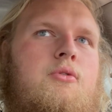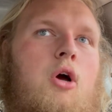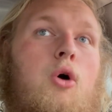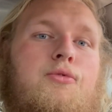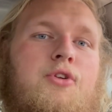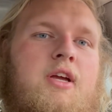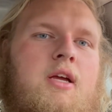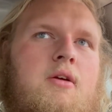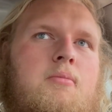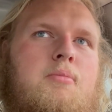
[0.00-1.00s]

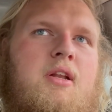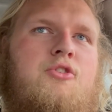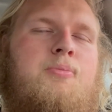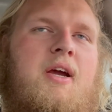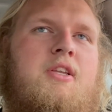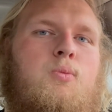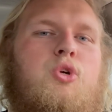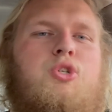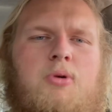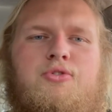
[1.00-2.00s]
hopefully been inspected,
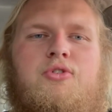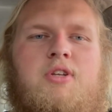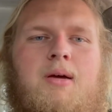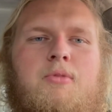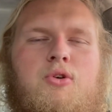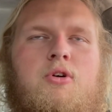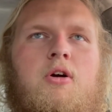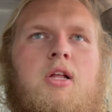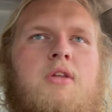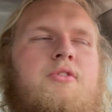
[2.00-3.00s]
which most of the time the new car
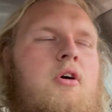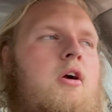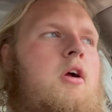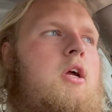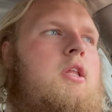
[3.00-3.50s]
lots are.